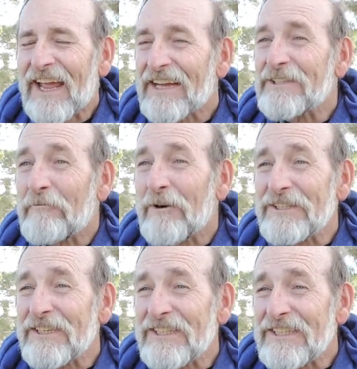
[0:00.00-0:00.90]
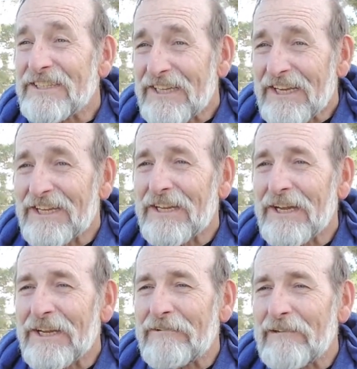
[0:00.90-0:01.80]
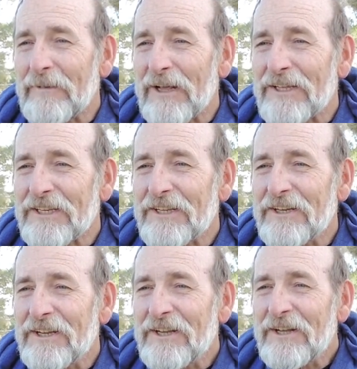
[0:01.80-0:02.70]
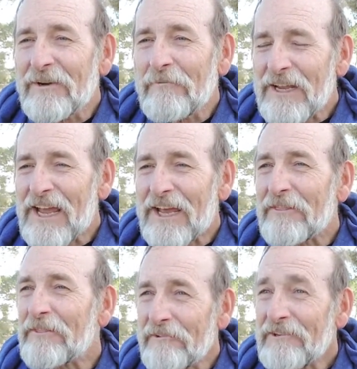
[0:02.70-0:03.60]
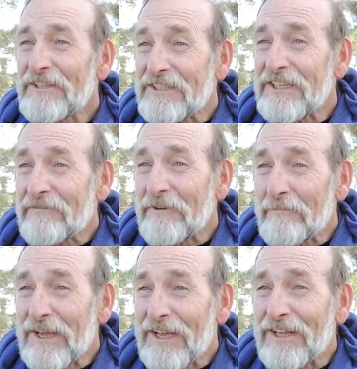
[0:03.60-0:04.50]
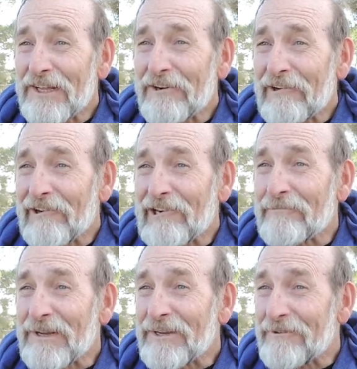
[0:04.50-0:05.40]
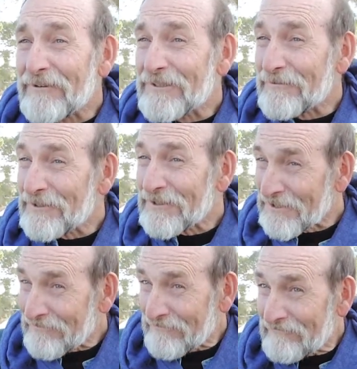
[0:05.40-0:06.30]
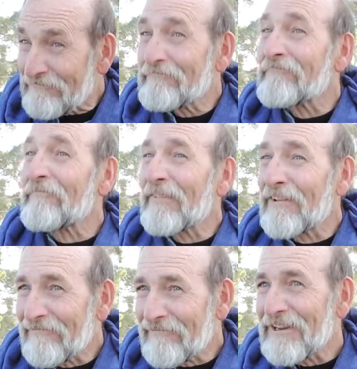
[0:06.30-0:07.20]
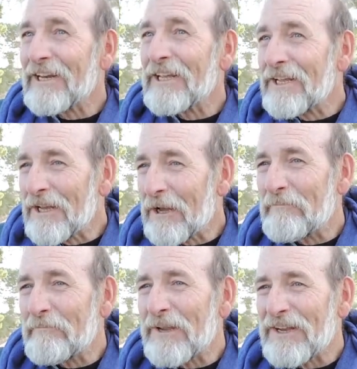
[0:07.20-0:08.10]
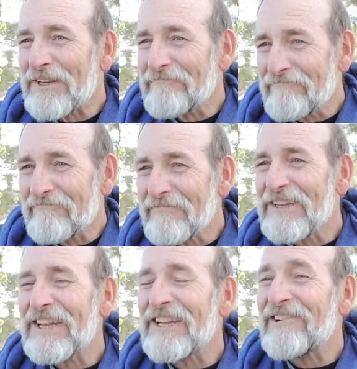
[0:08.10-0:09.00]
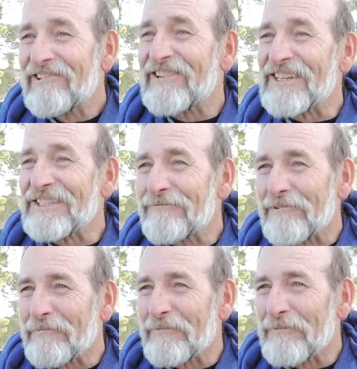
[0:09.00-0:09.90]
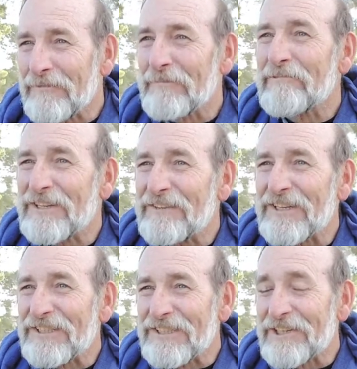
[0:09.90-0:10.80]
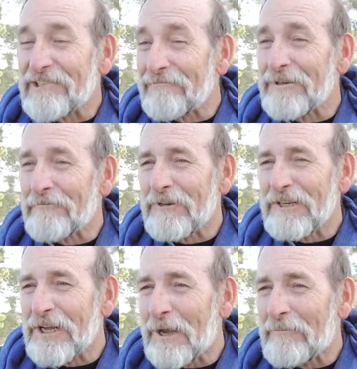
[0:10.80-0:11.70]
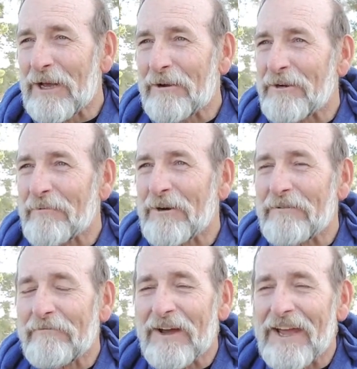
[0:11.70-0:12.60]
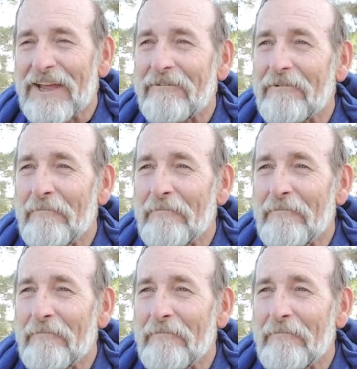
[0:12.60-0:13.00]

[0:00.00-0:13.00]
As it was at the second Caid rebellion, we had 37 men in our army, which was really a big increase from the previous year when we topped out at 25.